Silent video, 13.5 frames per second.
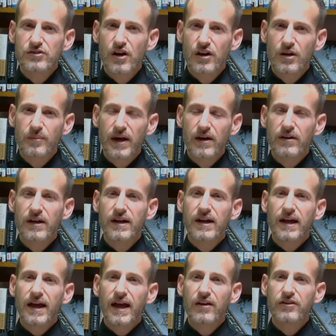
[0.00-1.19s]
talk about
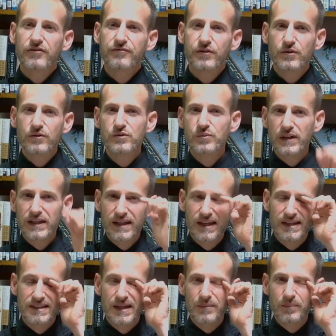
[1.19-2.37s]
how the foods we
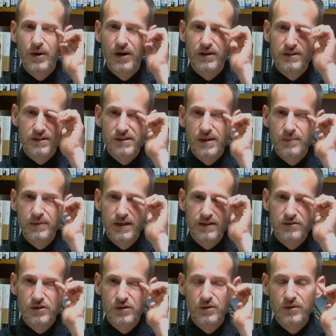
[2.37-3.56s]
eat impart something
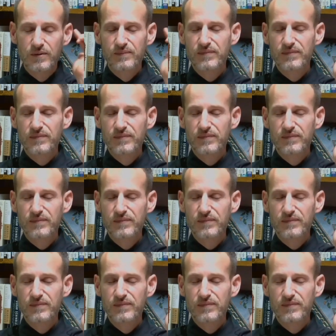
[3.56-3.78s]
to